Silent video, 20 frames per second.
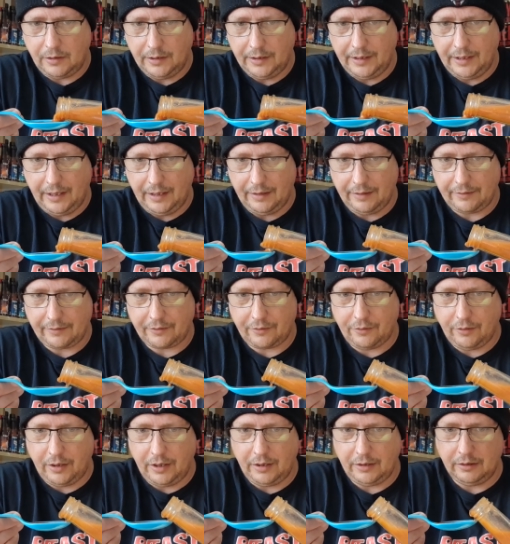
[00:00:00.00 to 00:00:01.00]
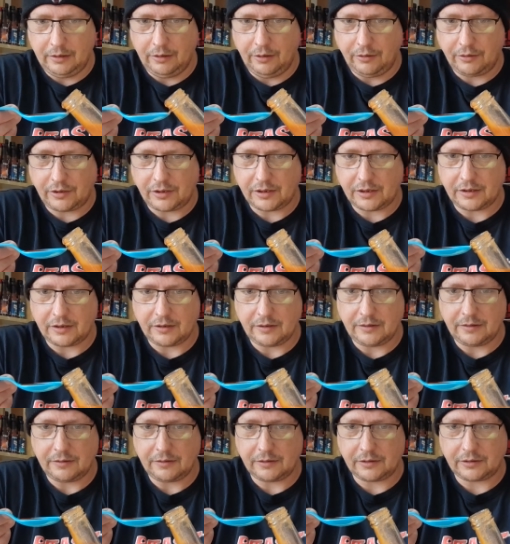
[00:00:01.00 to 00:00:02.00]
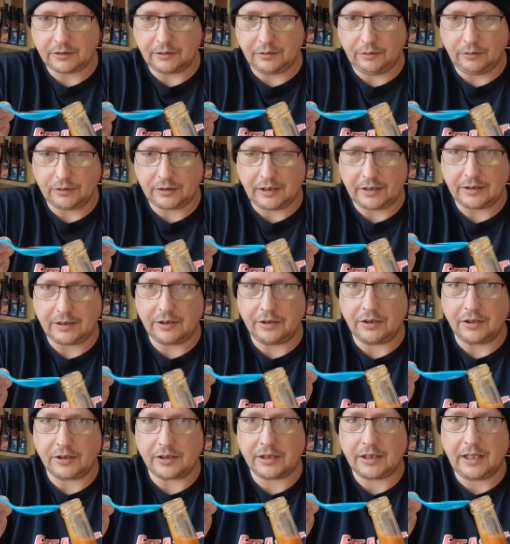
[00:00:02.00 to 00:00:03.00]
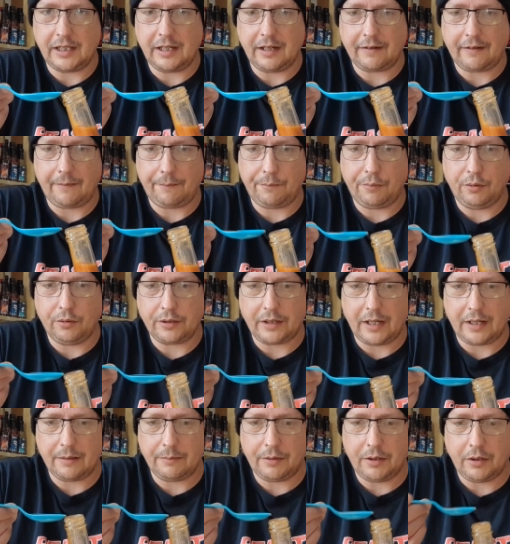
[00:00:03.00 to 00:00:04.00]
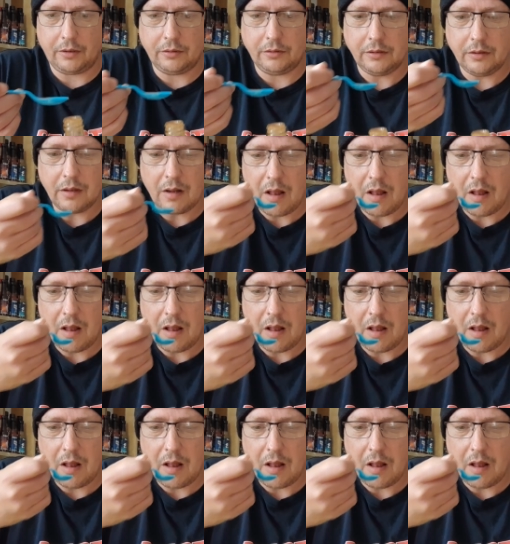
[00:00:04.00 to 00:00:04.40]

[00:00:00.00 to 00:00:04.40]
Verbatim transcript: Yeah, it's quite a loose sauce, as you've just seen as it poured out the bottle.